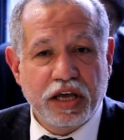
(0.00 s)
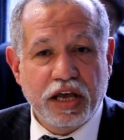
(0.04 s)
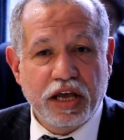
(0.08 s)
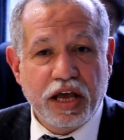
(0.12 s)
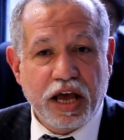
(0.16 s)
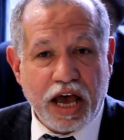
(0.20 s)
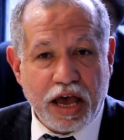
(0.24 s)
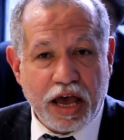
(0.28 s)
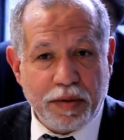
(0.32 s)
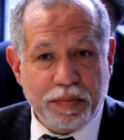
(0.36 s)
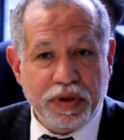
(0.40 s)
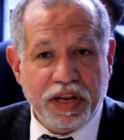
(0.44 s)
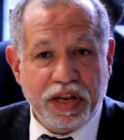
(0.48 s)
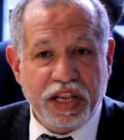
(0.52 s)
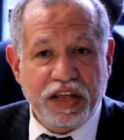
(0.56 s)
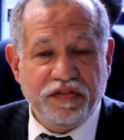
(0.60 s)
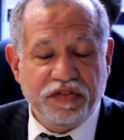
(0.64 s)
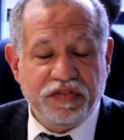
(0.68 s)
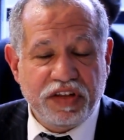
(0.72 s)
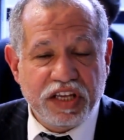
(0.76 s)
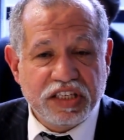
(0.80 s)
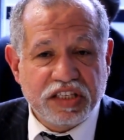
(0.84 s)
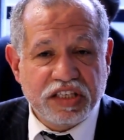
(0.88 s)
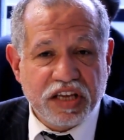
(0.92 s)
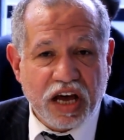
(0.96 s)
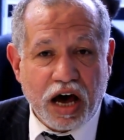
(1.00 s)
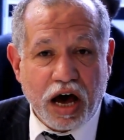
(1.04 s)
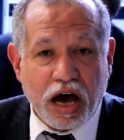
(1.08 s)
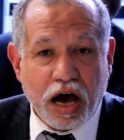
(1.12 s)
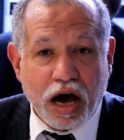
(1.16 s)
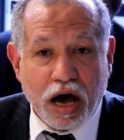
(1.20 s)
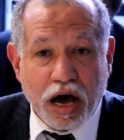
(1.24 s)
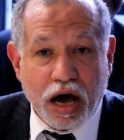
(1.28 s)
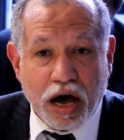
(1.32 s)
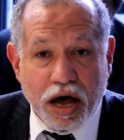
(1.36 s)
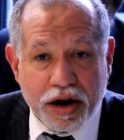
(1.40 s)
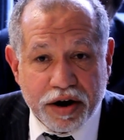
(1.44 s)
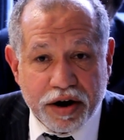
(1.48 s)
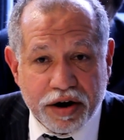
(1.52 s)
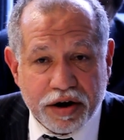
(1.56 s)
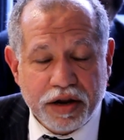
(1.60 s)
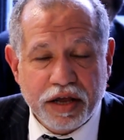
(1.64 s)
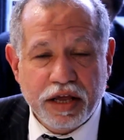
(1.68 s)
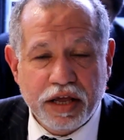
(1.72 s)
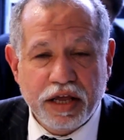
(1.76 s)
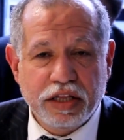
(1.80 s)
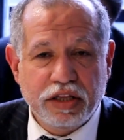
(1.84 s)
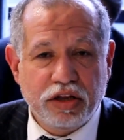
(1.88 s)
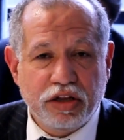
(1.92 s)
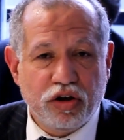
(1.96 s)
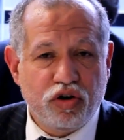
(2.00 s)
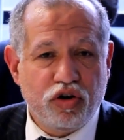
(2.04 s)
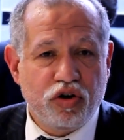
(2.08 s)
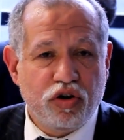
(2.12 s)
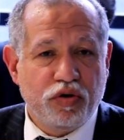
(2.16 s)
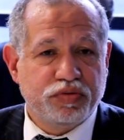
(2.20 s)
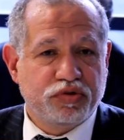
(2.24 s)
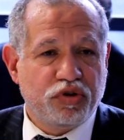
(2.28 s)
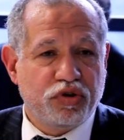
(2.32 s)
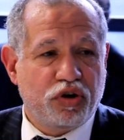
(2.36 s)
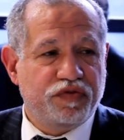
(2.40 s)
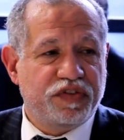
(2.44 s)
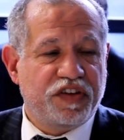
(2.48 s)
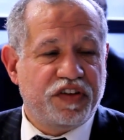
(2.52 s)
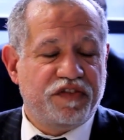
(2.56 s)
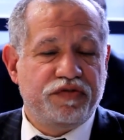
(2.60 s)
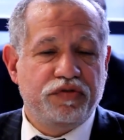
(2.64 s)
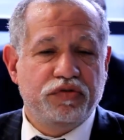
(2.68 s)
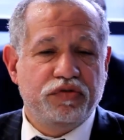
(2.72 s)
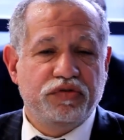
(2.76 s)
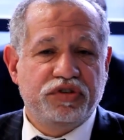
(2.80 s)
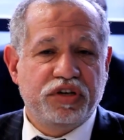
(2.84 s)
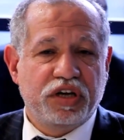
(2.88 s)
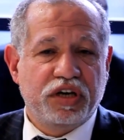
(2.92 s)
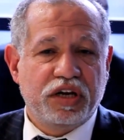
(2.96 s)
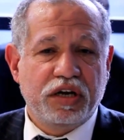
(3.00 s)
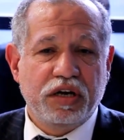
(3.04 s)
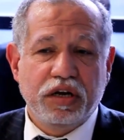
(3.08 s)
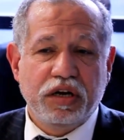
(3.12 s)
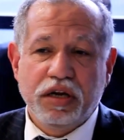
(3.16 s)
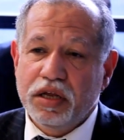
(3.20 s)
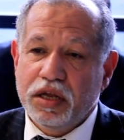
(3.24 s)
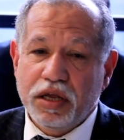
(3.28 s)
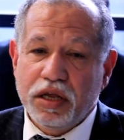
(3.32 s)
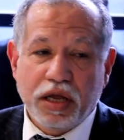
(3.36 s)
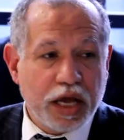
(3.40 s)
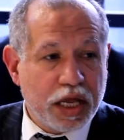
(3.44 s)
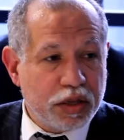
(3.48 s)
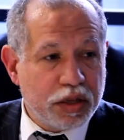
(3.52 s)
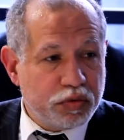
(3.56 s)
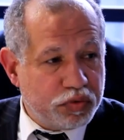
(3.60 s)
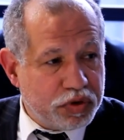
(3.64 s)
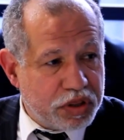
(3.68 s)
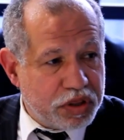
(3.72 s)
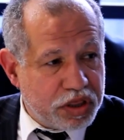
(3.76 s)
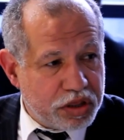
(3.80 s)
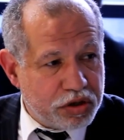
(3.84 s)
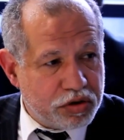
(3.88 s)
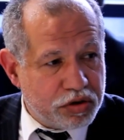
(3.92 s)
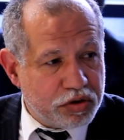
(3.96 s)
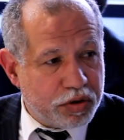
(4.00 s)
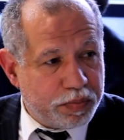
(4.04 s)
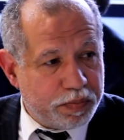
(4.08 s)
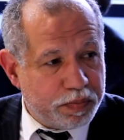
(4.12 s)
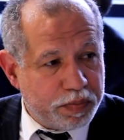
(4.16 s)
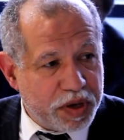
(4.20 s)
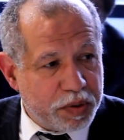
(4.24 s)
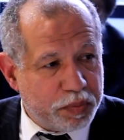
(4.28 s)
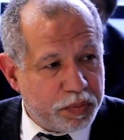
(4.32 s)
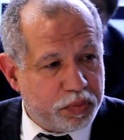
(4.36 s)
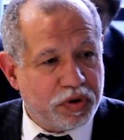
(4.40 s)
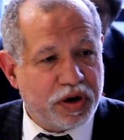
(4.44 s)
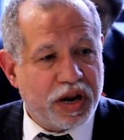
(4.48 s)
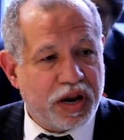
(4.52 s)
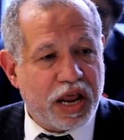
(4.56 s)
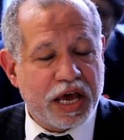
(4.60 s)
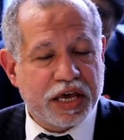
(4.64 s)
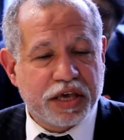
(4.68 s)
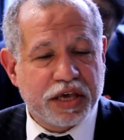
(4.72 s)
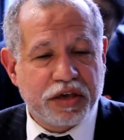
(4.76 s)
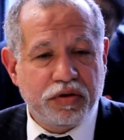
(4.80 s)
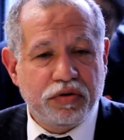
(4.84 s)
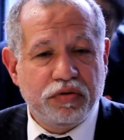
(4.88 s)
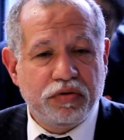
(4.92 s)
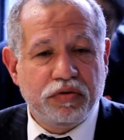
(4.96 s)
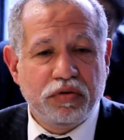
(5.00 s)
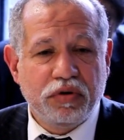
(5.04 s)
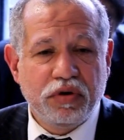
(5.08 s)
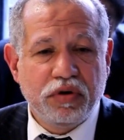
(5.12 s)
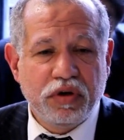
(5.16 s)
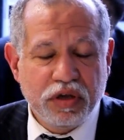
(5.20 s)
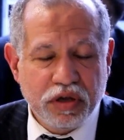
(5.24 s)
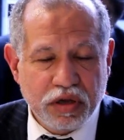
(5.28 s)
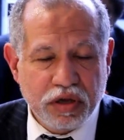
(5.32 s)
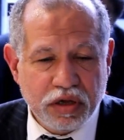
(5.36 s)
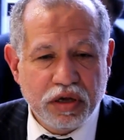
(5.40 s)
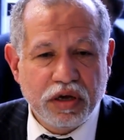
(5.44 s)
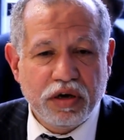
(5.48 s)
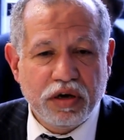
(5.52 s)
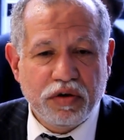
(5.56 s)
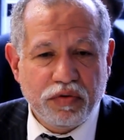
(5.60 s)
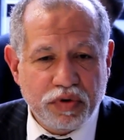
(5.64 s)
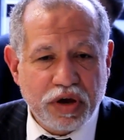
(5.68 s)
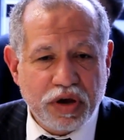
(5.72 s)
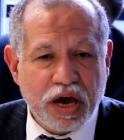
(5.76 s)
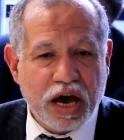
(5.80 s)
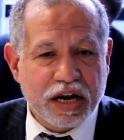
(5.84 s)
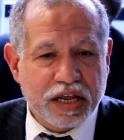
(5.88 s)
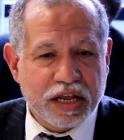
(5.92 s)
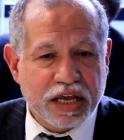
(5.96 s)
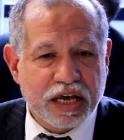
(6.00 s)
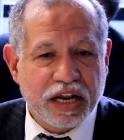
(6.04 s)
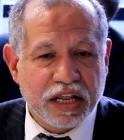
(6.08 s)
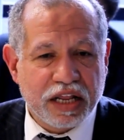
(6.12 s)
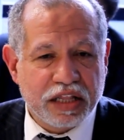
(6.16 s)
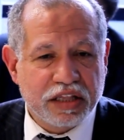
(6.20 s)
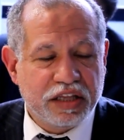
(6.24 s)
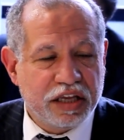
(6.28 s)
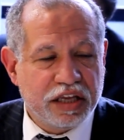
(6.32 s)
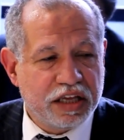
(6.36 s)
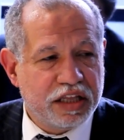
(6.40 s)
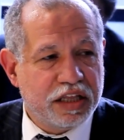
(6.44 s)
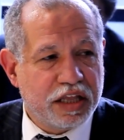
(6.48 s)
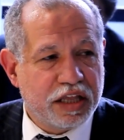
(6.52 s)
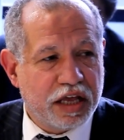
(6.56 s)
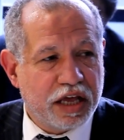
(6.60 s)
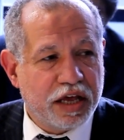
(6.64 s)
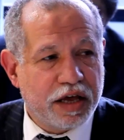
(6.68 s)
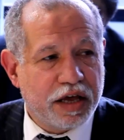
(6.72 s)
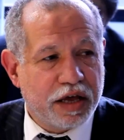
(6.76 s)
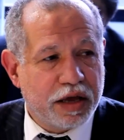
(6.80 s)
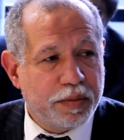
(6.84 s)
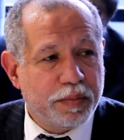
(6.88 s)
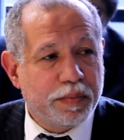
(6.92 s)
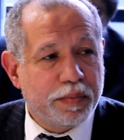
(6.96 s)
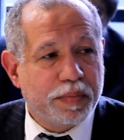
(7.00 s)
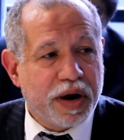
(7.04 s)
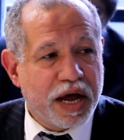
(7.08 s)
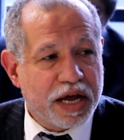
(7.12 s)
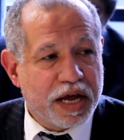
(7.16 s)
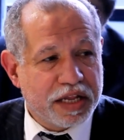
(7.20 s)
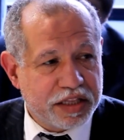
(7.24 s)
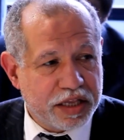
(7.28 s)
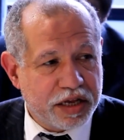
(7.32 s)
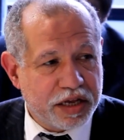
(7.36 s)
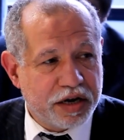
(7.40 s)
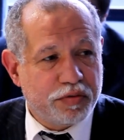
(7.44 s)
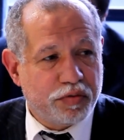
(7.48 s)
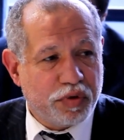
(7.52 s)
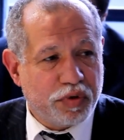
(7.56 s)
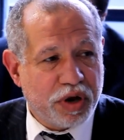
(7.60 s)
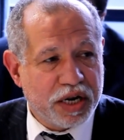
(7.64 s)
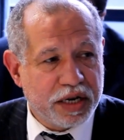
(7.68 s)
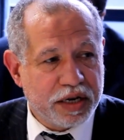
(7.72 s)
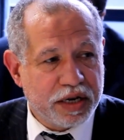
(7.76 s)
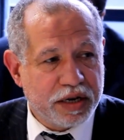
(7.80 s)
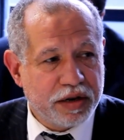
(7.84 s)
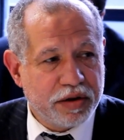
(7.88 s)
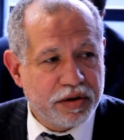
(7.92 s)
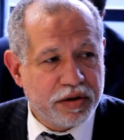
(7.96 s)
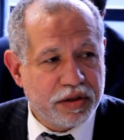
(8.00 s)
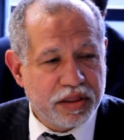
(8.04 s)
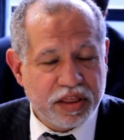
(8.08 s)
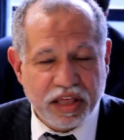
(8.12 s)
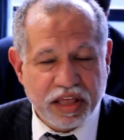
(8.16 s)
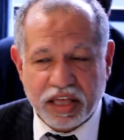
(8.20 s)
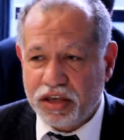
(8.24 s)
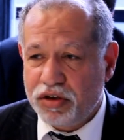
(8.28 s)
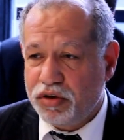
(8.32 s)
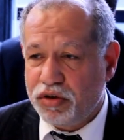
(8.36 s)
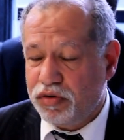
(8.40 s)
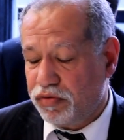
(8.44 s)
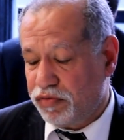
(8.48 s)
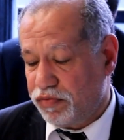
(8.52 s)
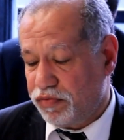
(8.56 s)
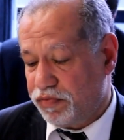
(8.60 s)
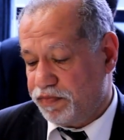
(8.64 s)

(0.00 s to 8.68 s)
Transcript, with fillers: I believe these are the hopes of the future, and with you, people like you, we are guaranteed a brighter one. Thank you.